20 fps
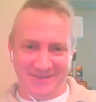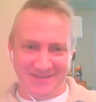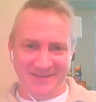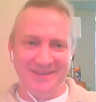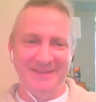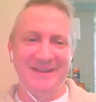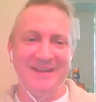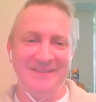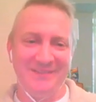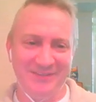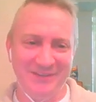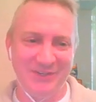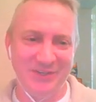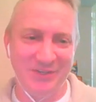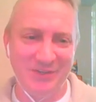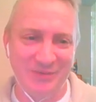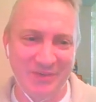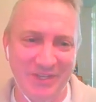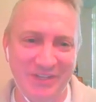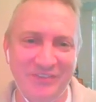It's a good
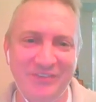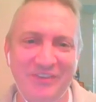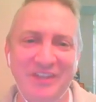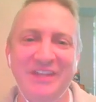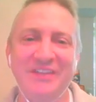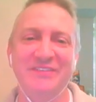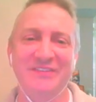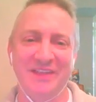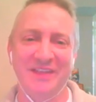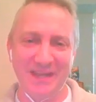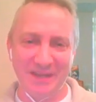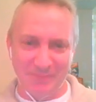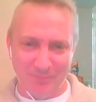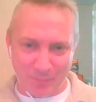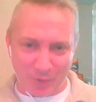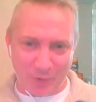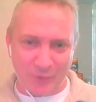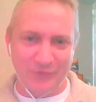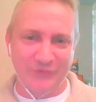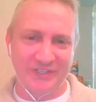question. It's like
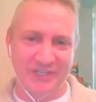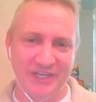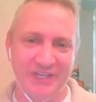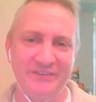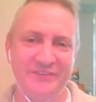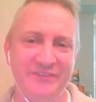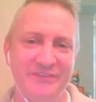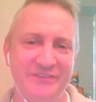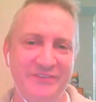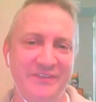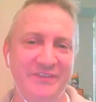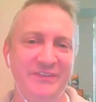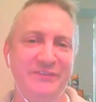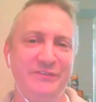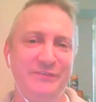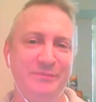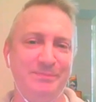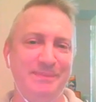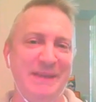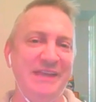most cuts, the
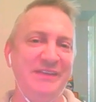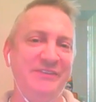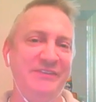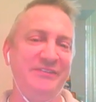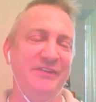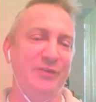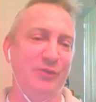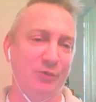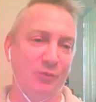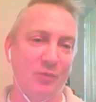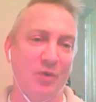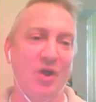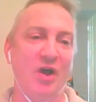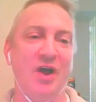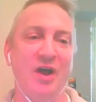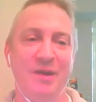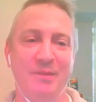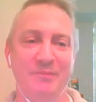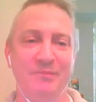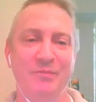space in the
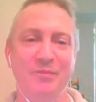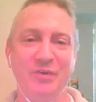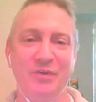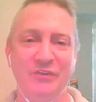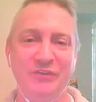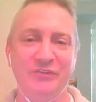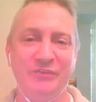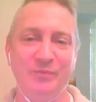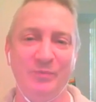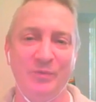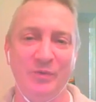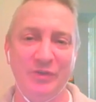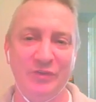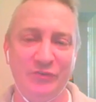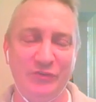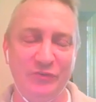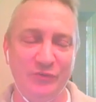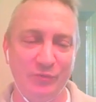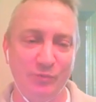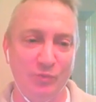ROM
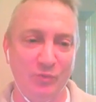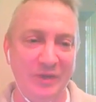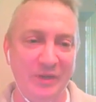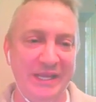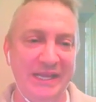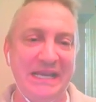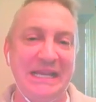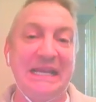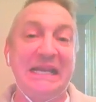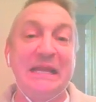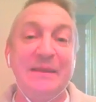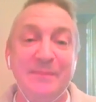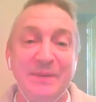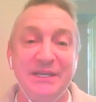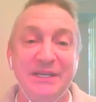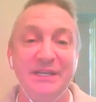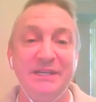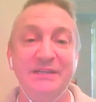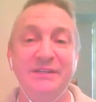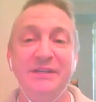was really
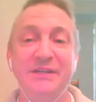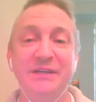limited,